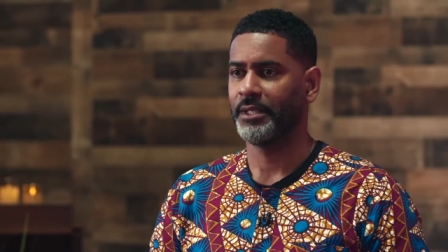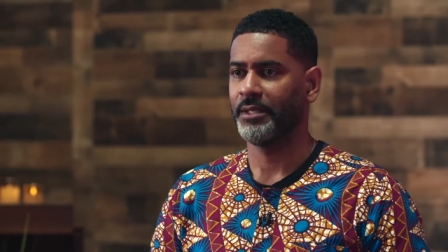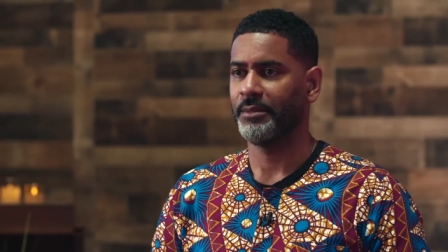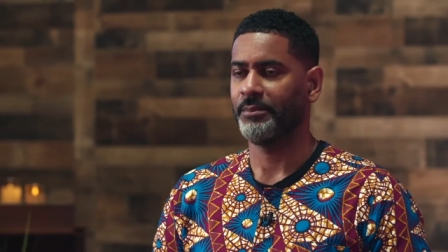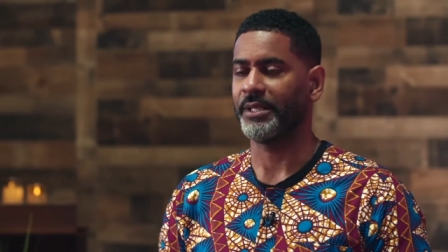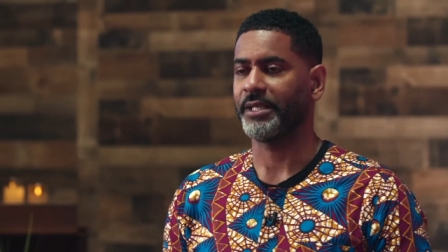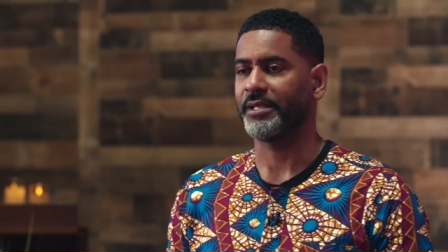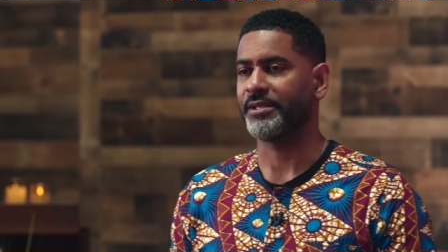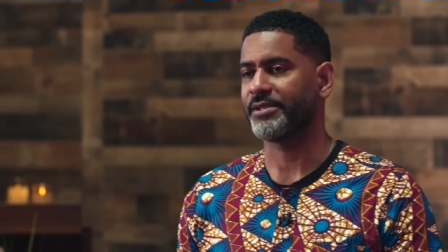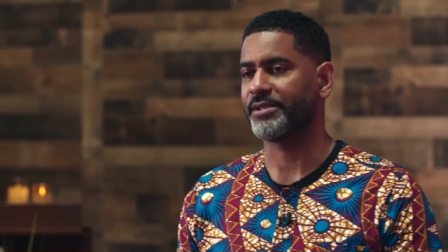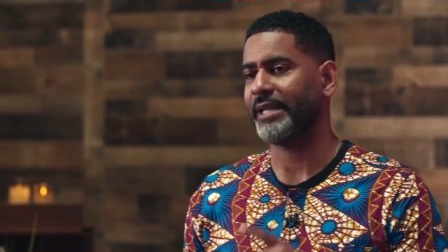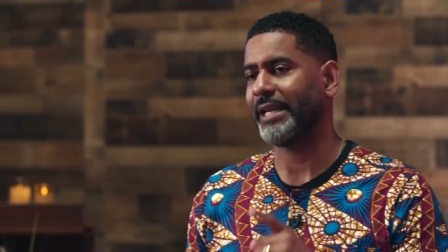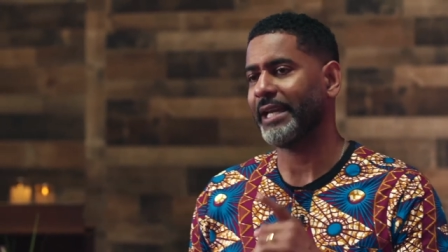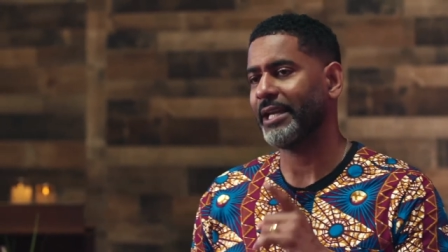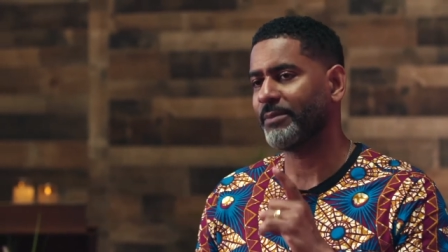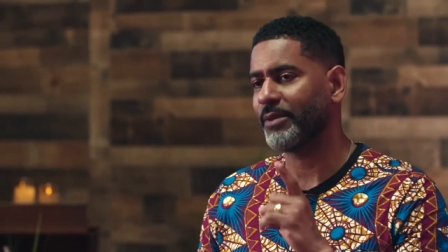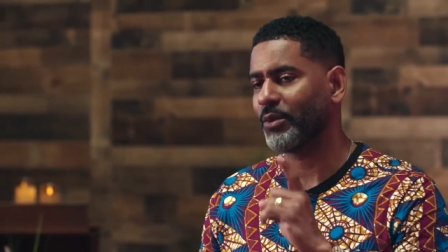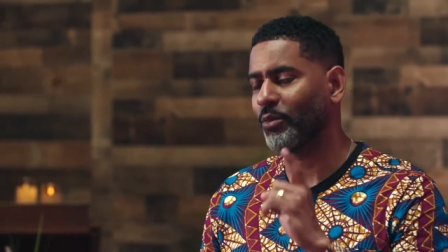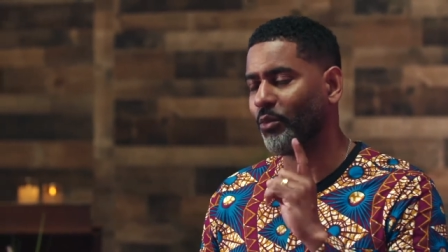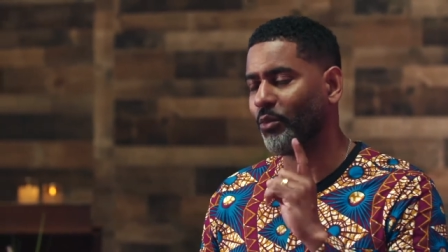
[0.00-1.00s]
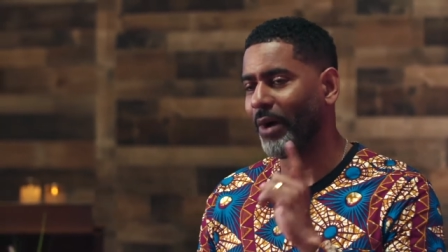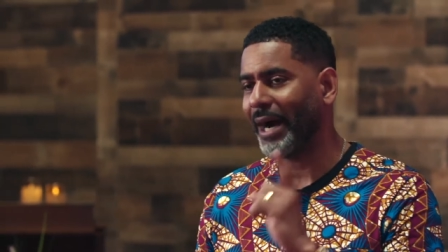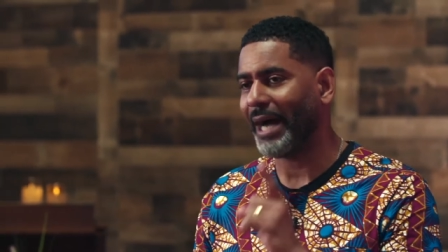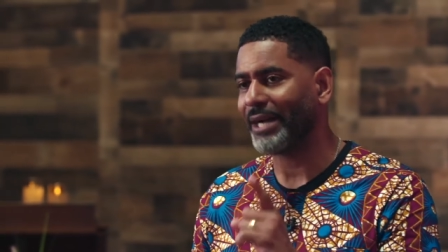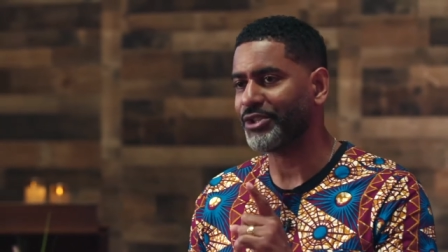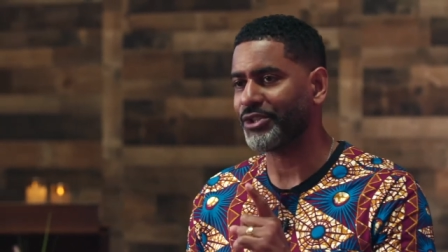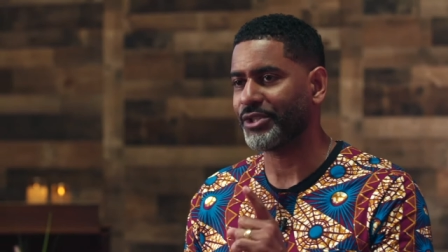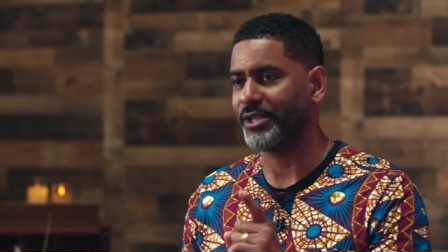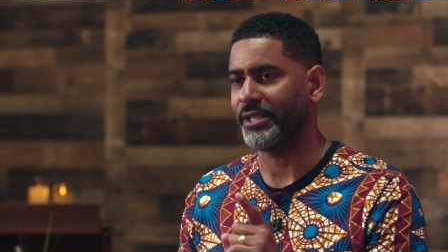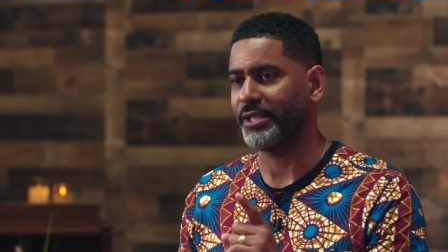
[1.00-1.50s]
because they had been
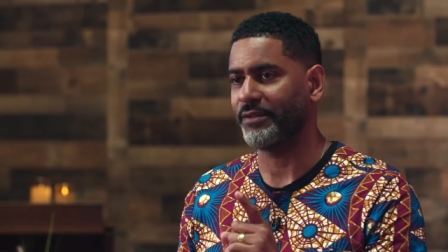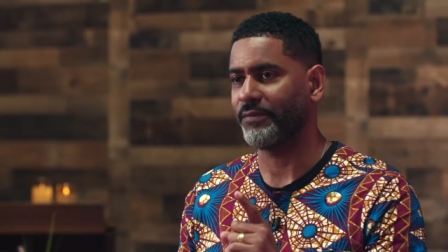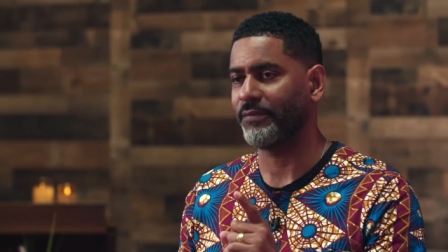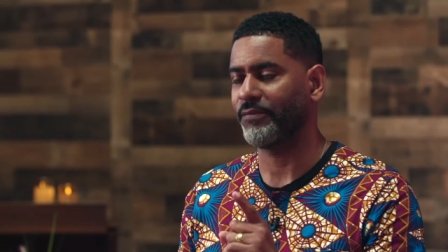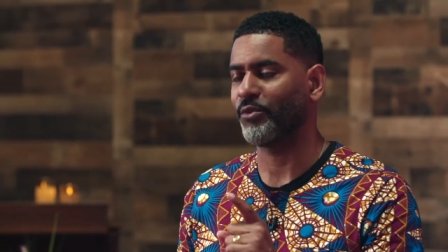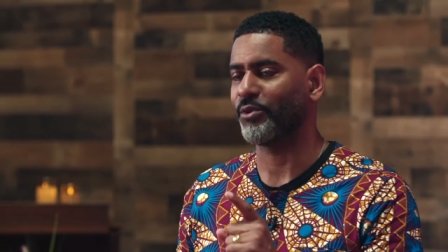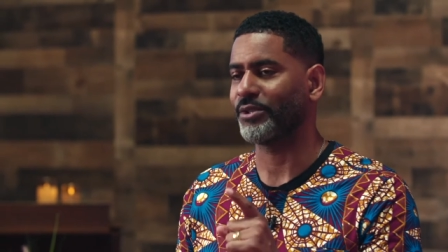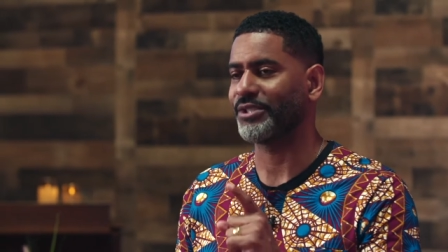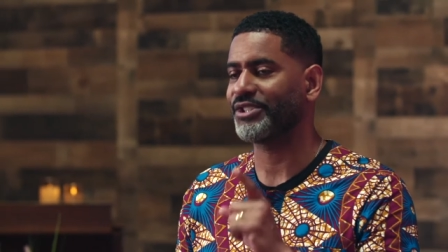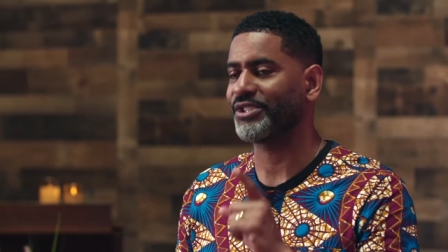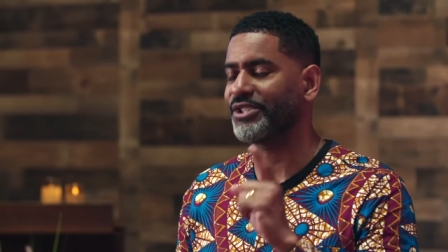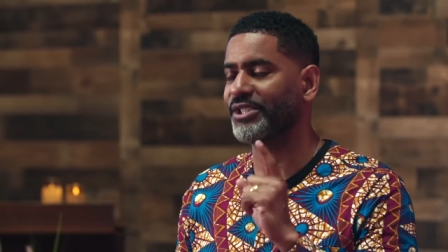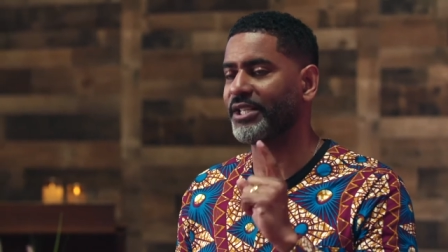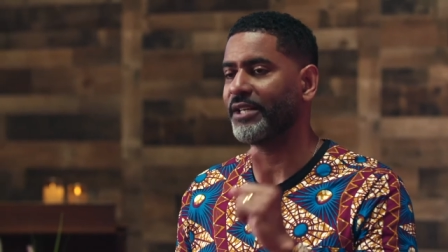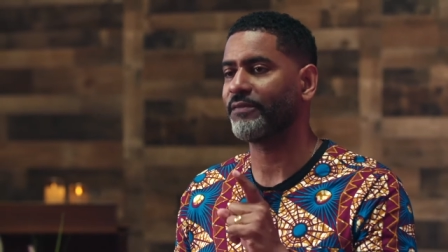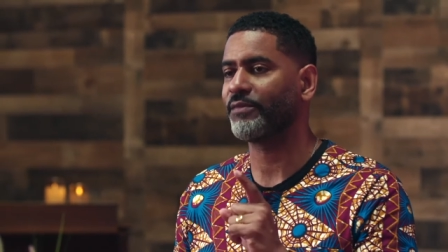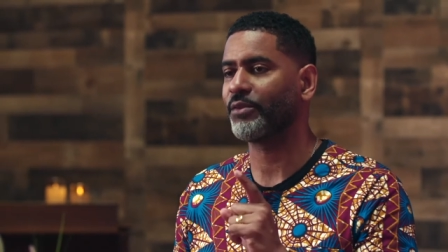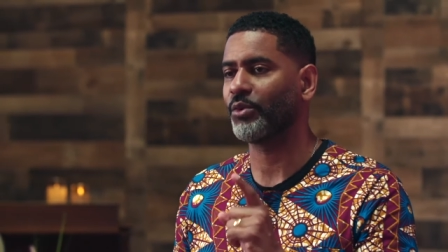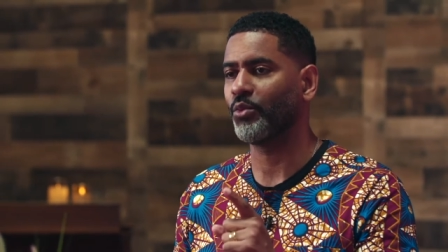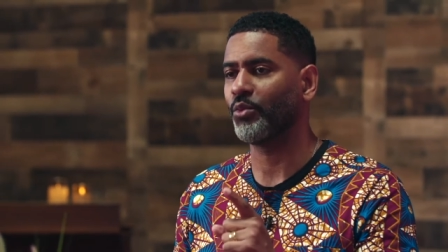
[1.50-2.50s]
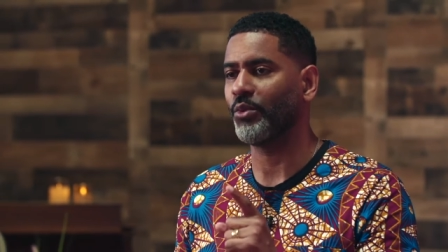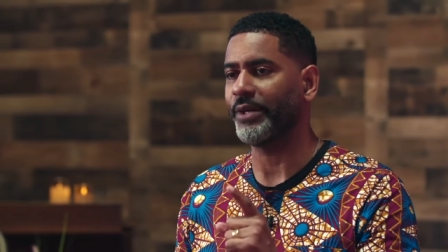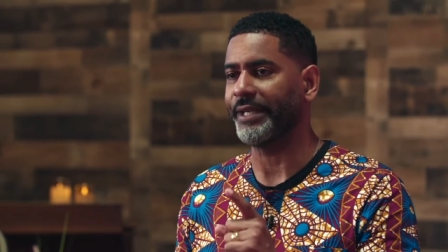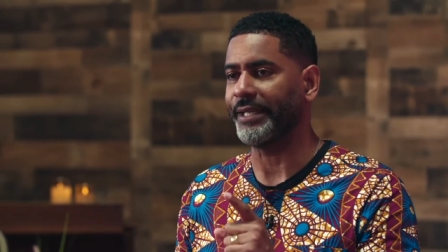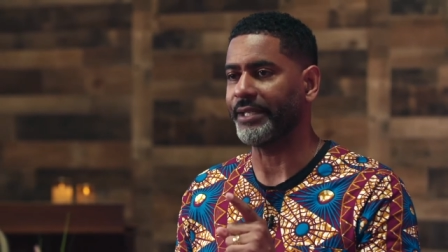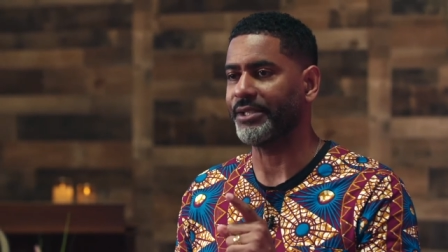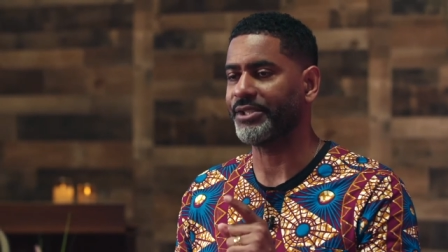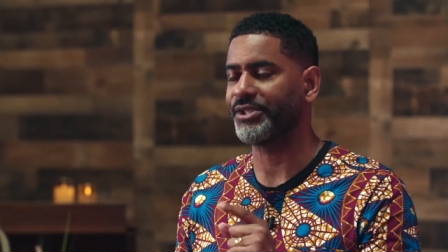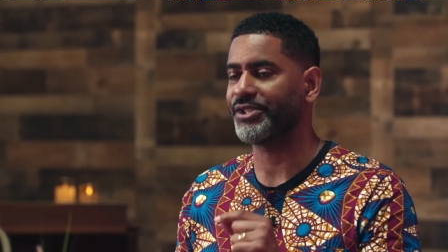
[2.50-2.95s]
watching for several weeks,